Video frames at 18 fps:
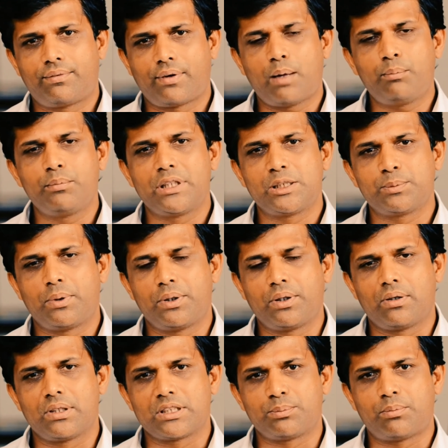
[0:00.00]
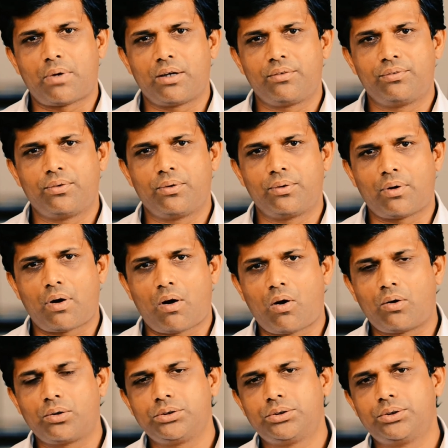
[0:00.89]
from this particular
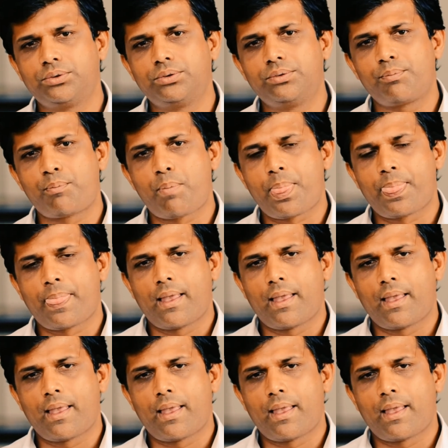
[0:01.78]
smartphone onto